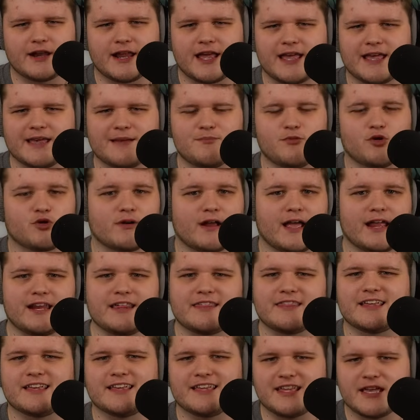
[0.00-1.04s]
Name or
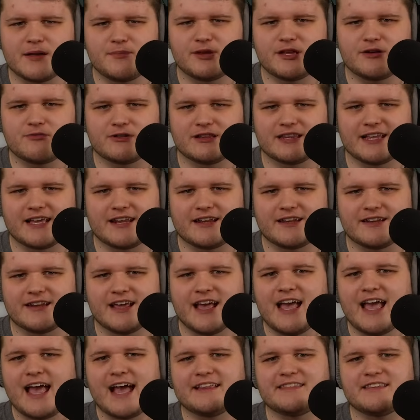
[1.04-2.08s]
anything Ghibli related,
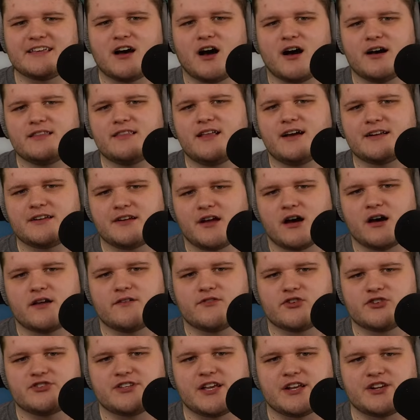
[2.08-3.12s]
and the online
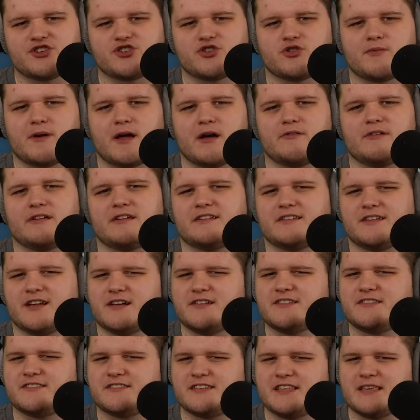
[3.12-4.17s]
conversation around it
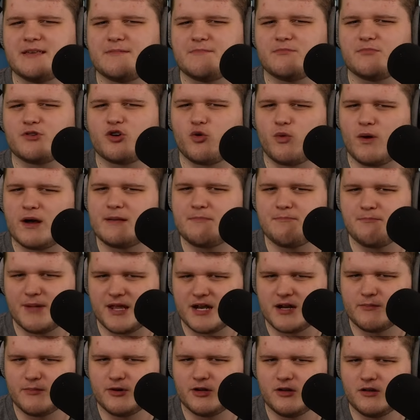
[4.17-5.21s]
does seem quite
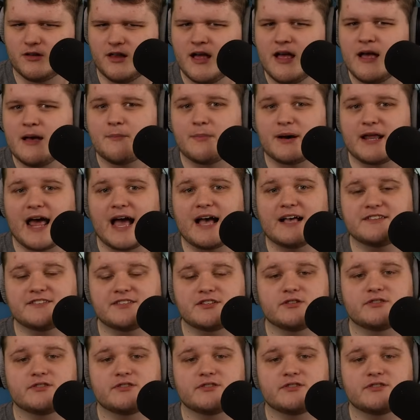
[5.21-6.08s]
minimal, but as